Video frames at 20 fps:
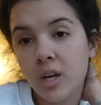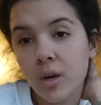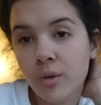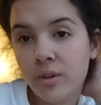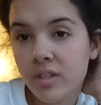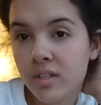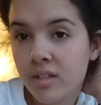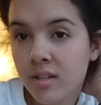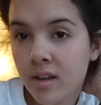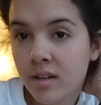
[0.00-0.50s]
You know,
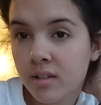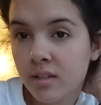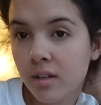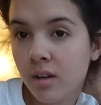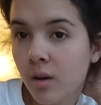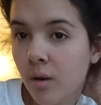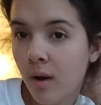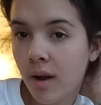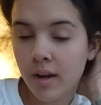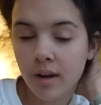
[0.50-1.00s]
this is actually
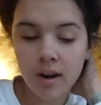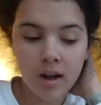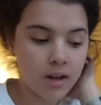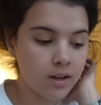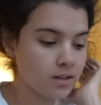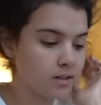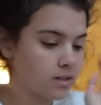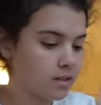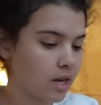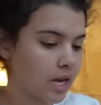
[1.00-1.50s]
quite
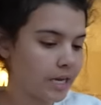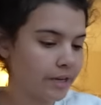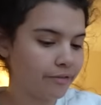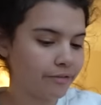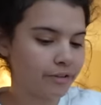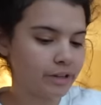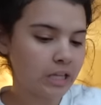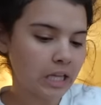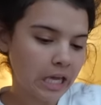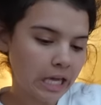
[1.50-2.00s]
nice. I
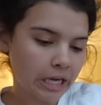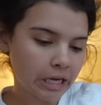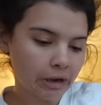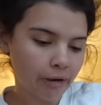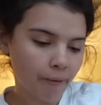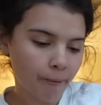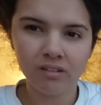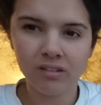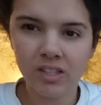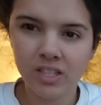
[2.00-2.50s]
feel
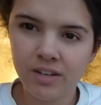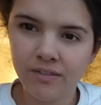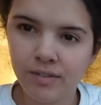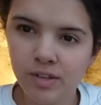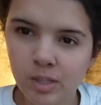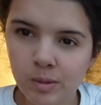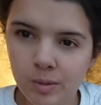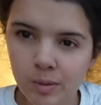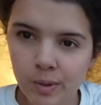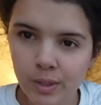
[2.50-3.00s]
like the
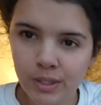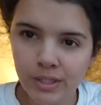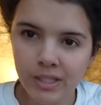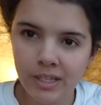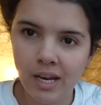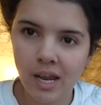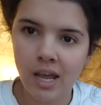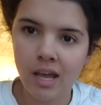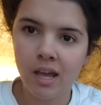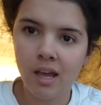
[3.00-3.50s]
difference between
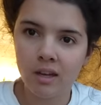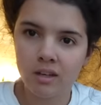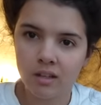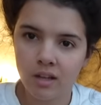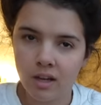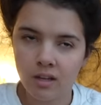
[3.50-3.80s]
today and